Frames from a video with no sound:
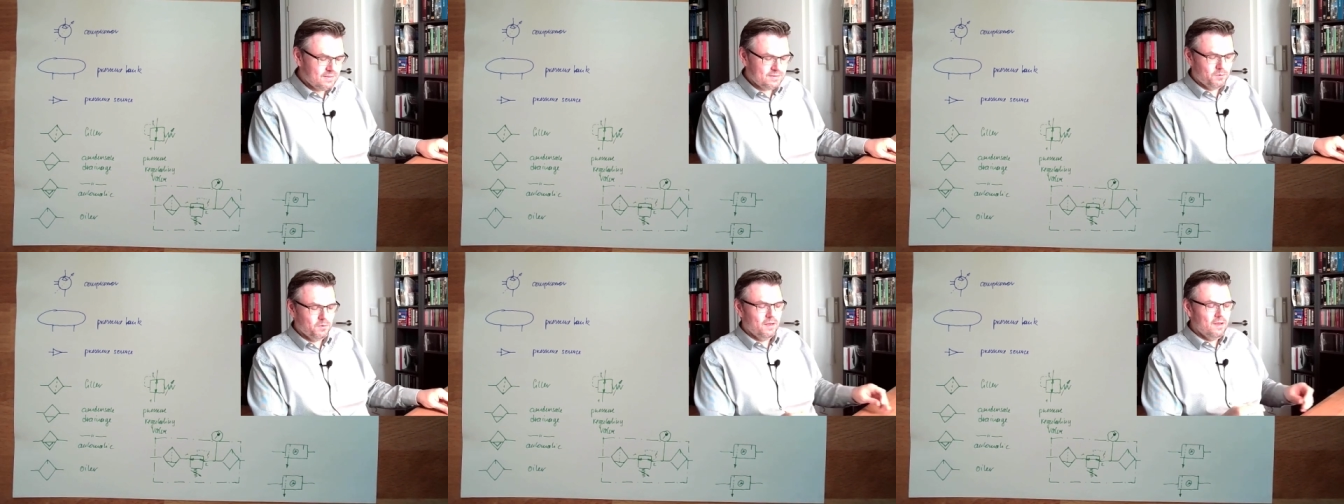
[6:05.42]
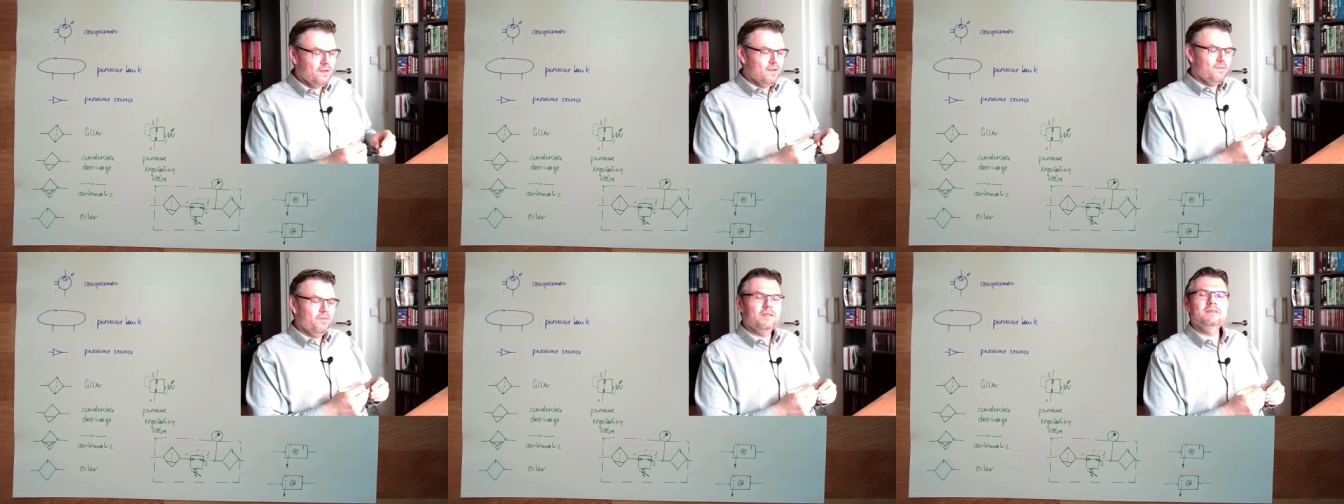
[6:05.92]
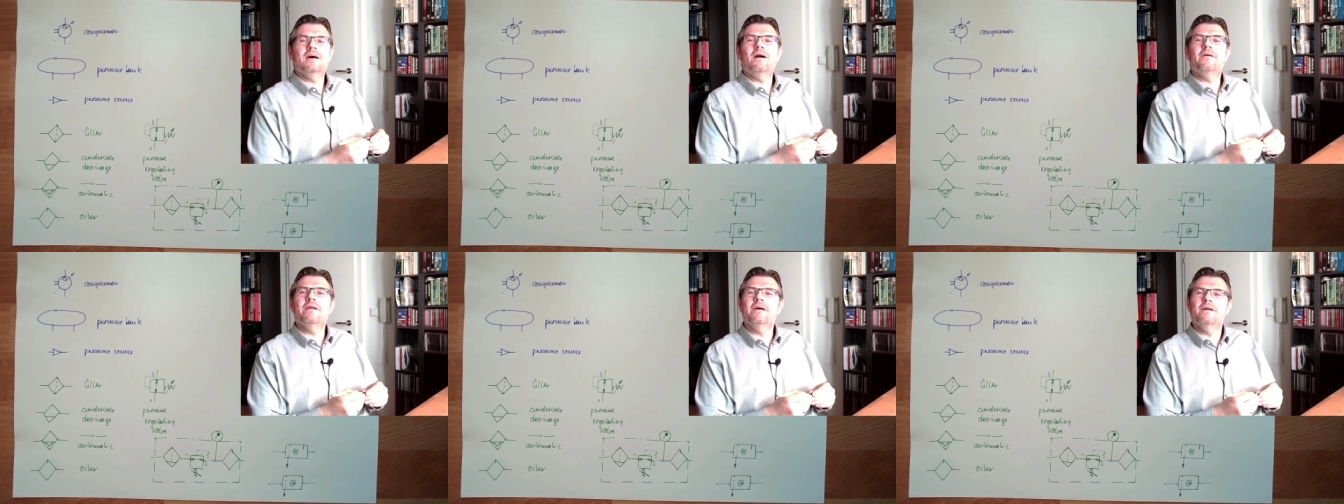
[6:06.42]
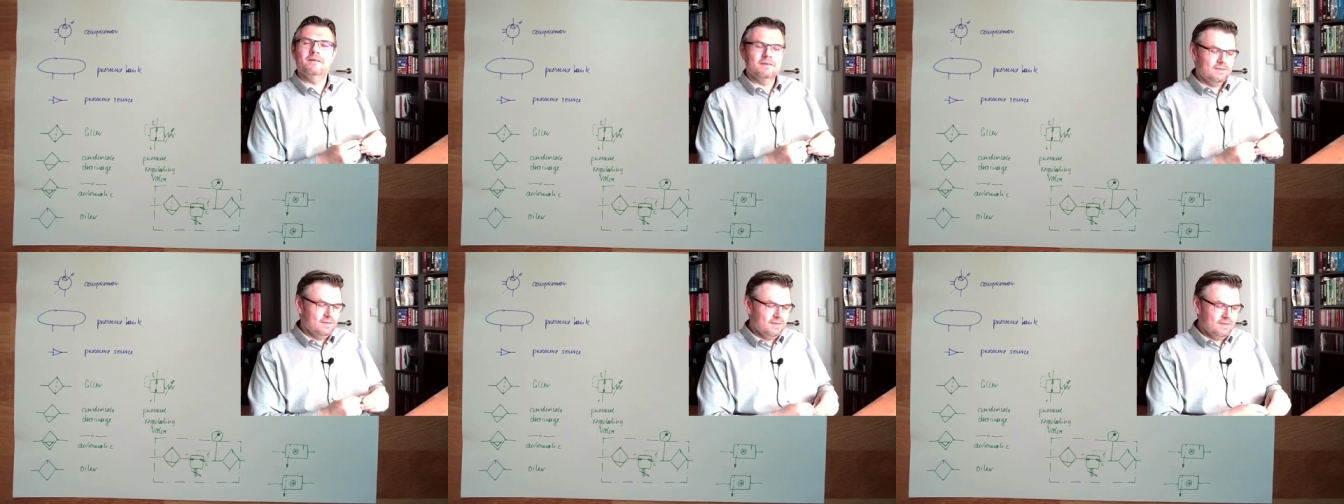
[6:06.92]
so these are the,
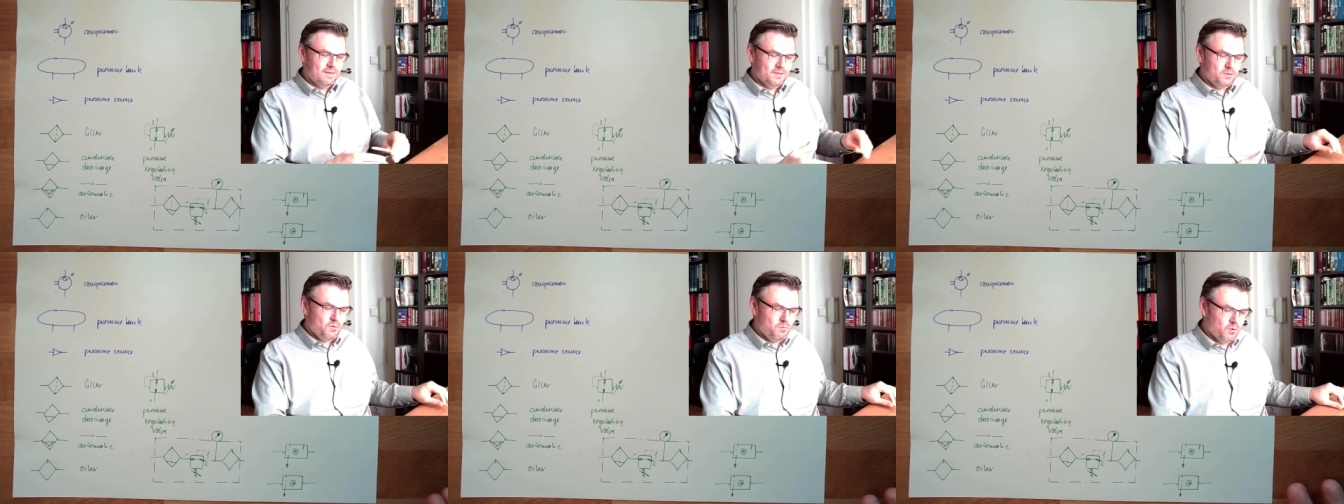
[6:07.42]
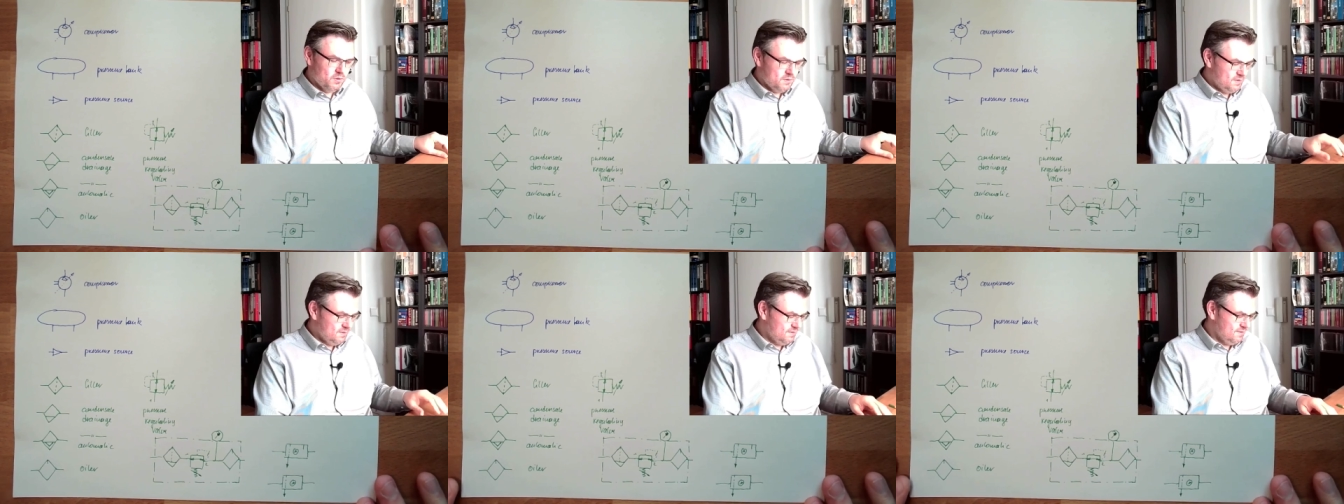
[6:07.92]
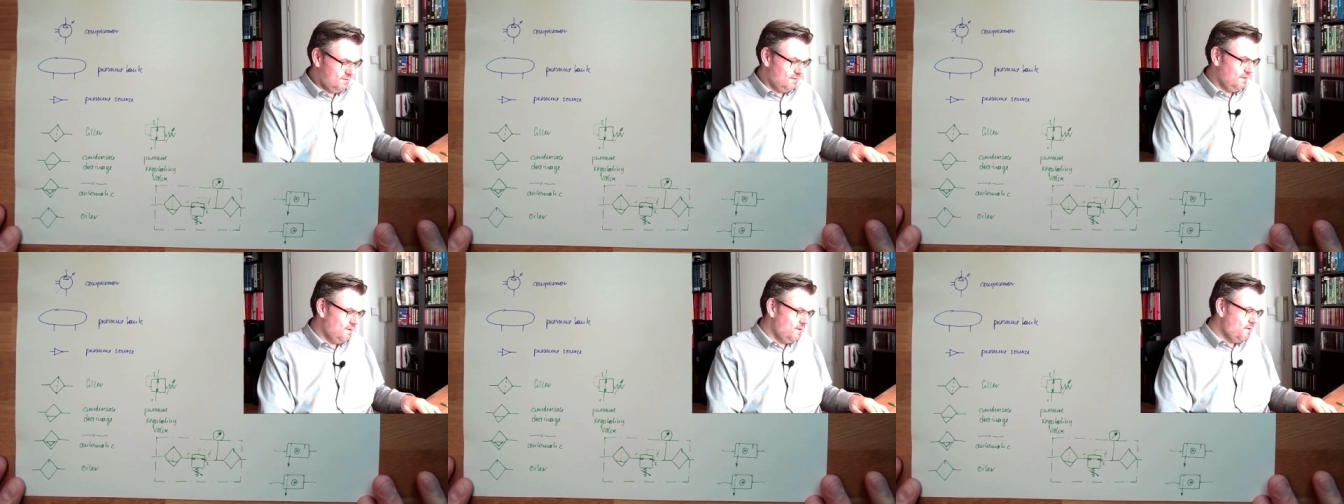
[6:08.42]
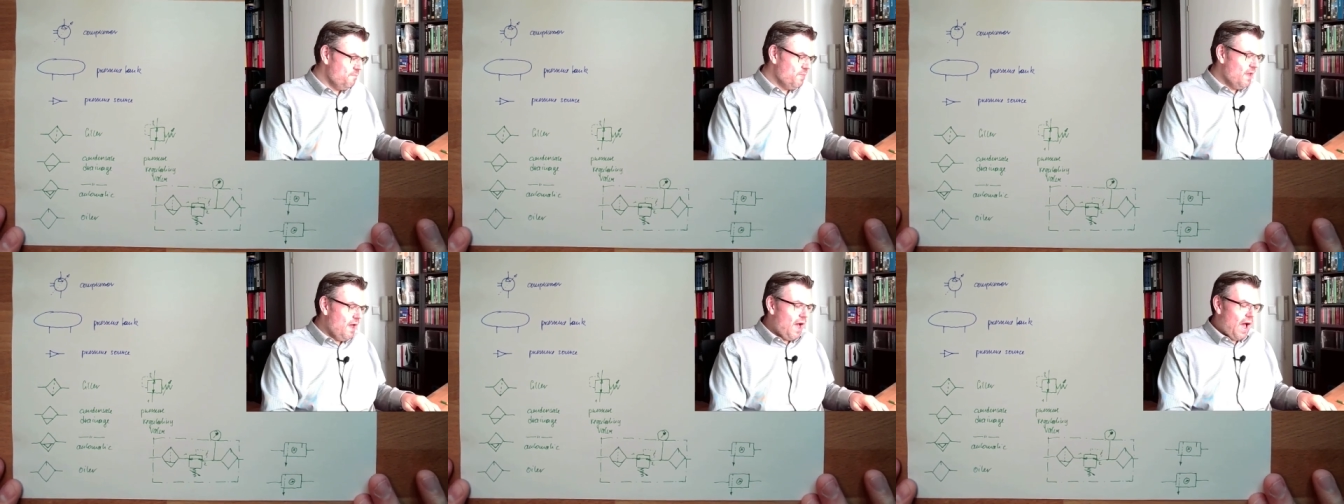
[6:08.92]
the symbols yeah?
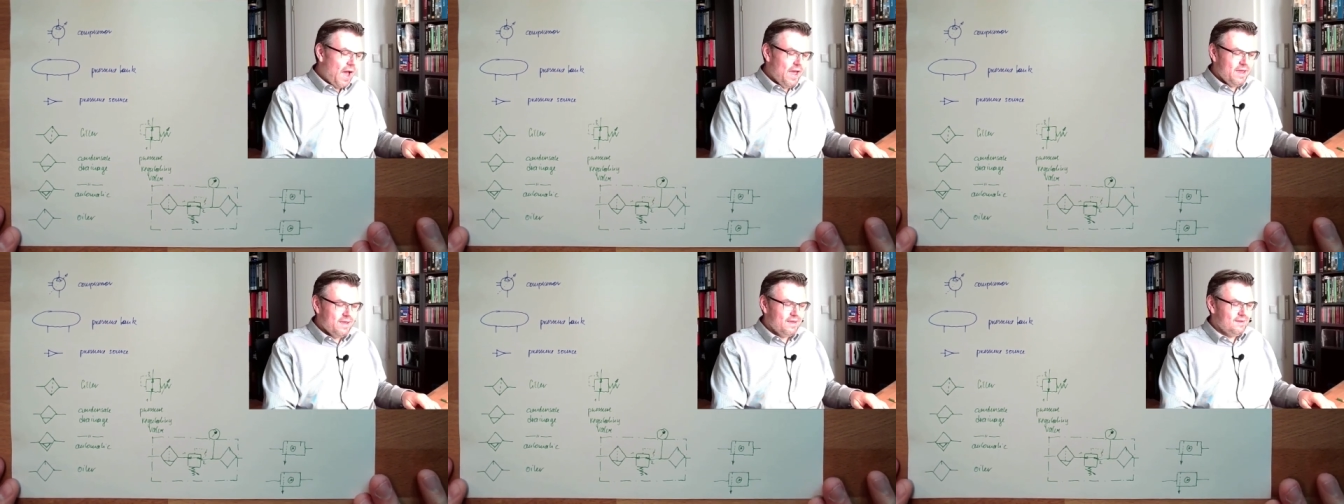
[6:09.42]
I